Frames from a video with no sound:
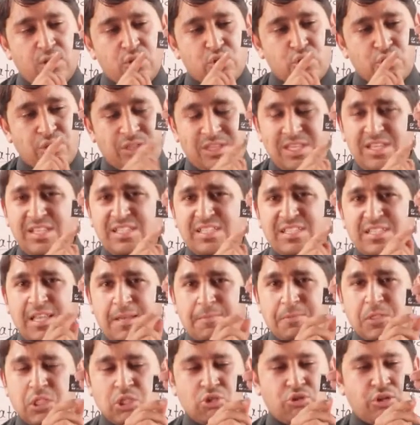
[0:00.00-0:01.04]
to this
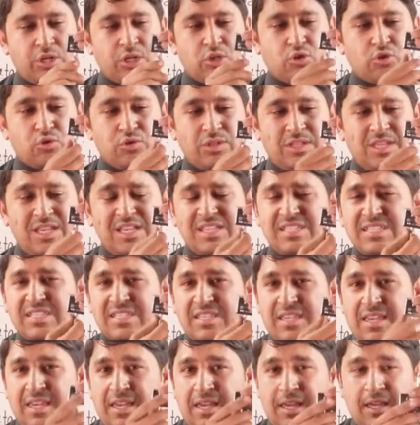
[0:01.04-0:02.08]
substrate, to this
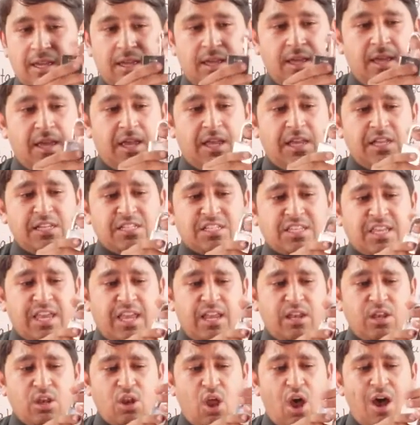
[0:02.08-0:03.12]
key. It
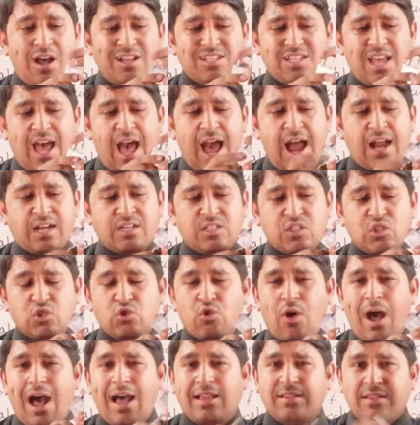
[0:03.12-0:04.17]
cannot act
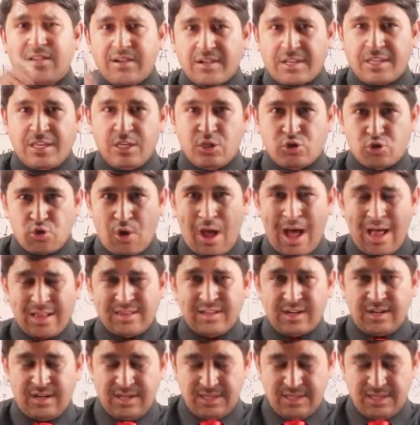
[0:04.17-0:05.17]
to other key, to other